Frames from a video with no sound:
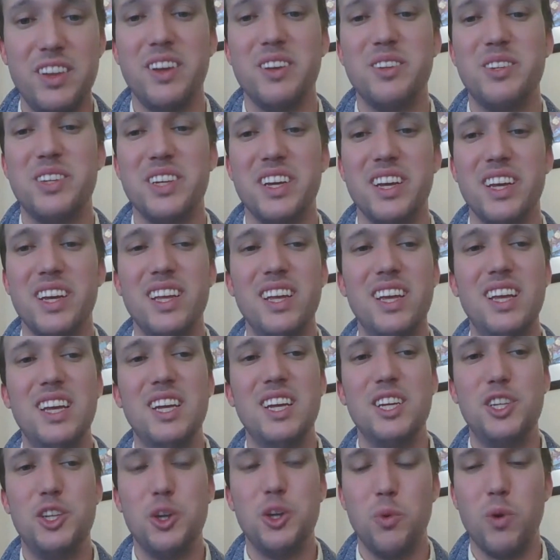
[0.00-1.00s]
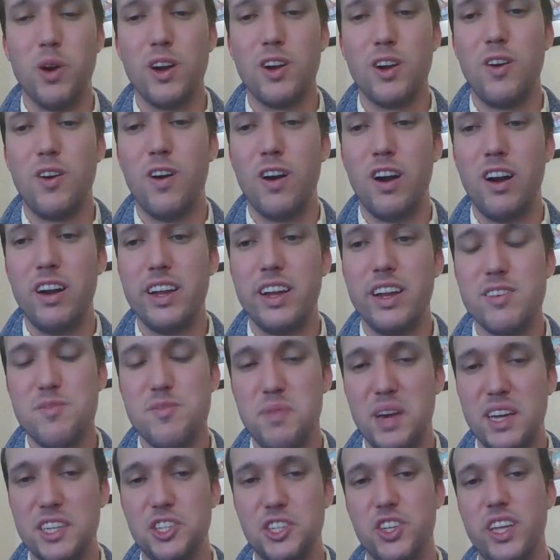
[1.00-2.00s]
know, to work hard,
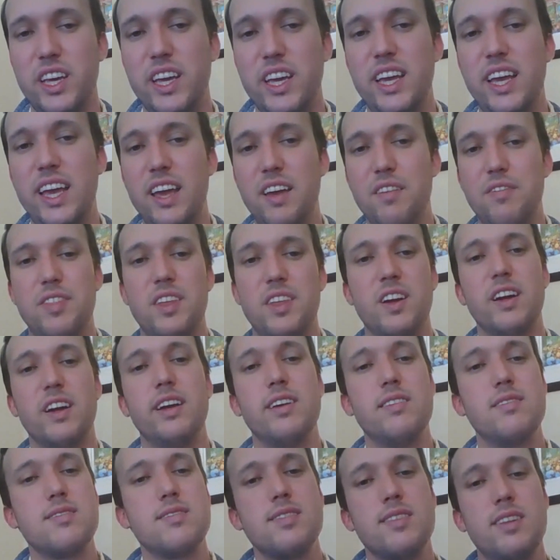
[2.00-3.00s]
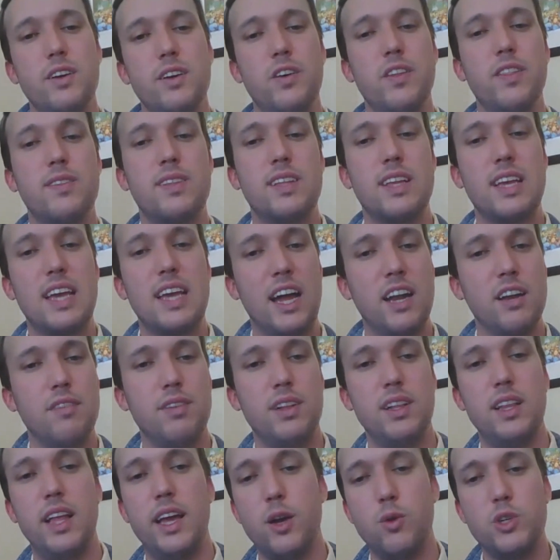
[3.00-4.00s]
especially if there is still kind of
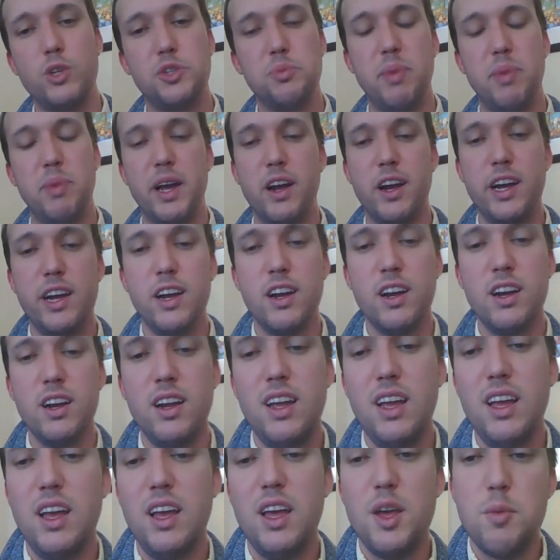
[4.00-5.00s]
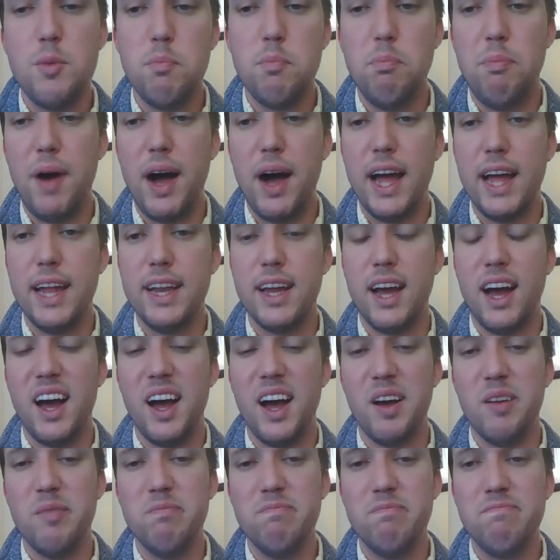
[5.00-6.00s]
a language barrier. But
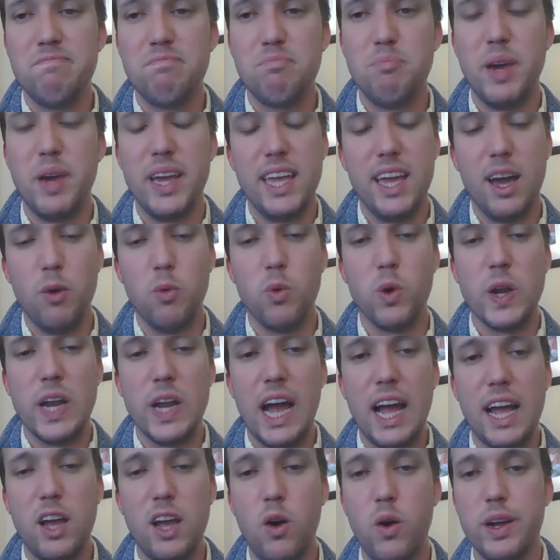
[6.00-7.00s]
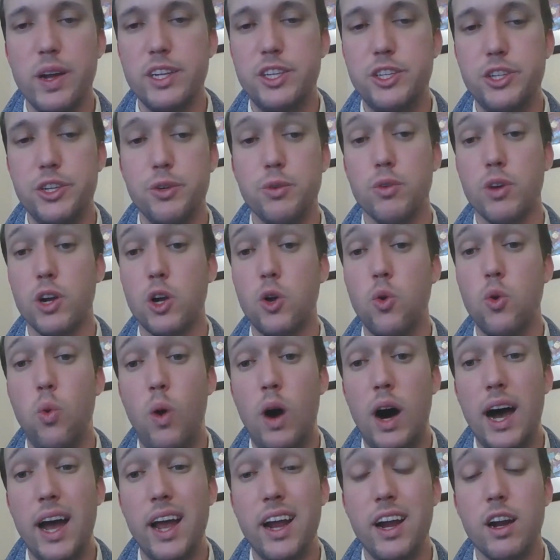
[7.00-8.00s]
yeah, we're not going to
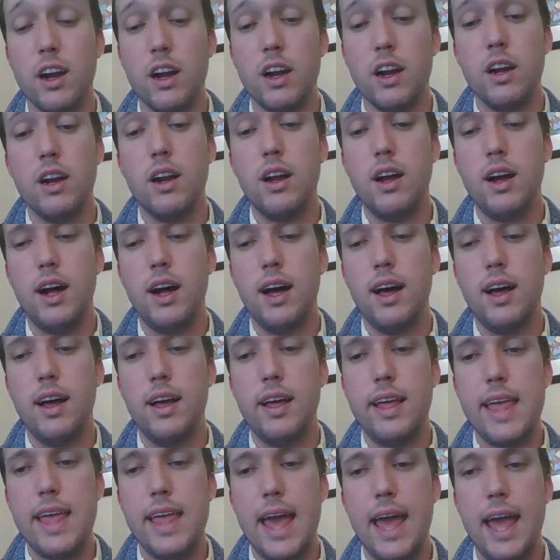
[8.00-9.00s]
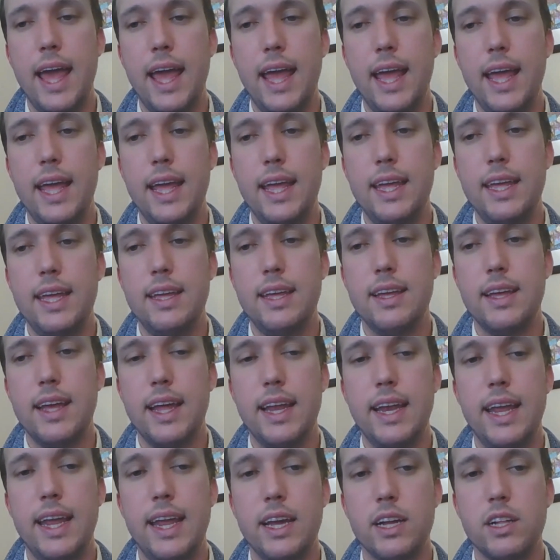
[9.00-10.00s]
require
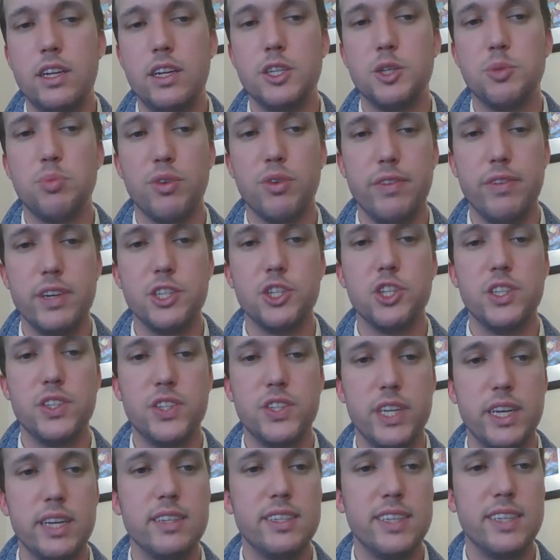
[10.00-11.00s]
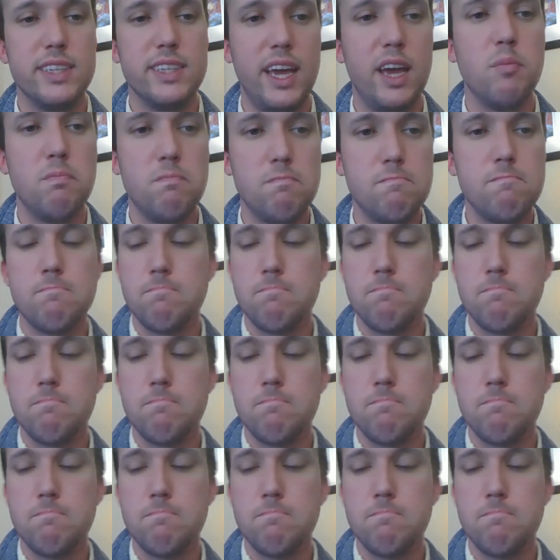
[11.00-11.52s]
an English proficiency exam.